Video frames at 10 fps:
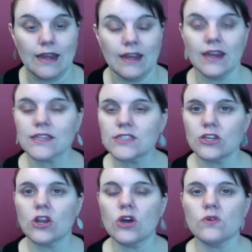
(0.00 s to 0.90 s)
And next thing you
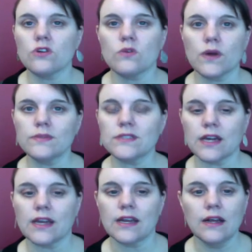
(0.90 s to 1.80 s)
know, your
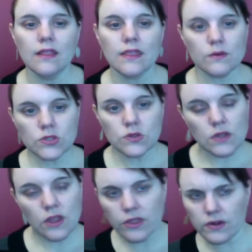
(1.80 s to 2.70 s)
website that was
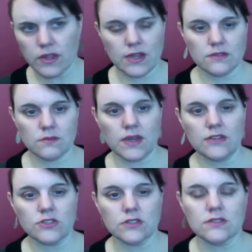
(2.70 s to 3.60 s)
only 30,000
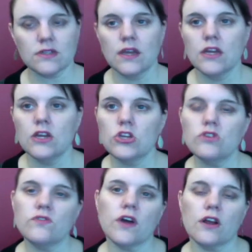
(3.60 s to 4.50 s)
pages,
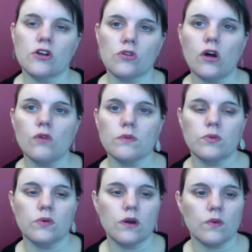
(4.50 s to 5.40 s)
you've got a crawl
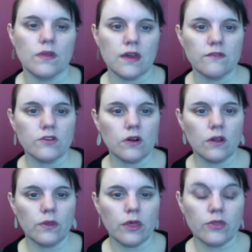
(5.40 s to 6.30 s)
report where they have
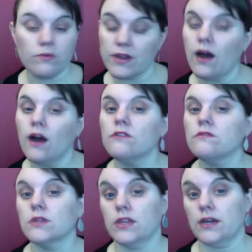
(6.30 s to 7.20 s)
crawled
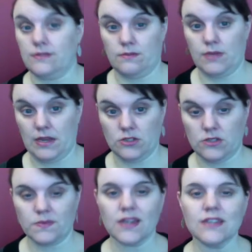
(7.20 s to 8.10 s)
300,000 pages
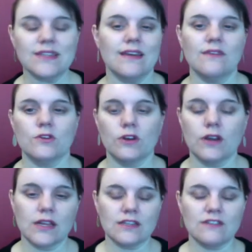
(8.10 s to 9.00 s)
because they have
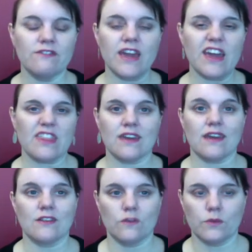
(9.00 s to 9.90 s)
created these fake
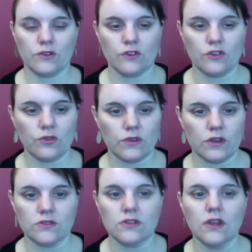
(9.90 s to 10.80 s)
things from your search
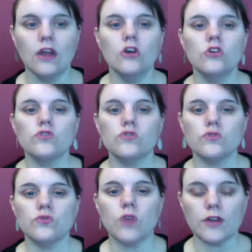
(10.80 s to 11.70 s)
results.
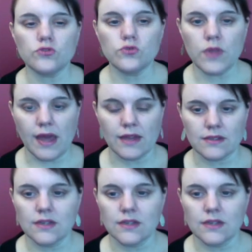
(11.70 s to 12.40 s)
Do not do that.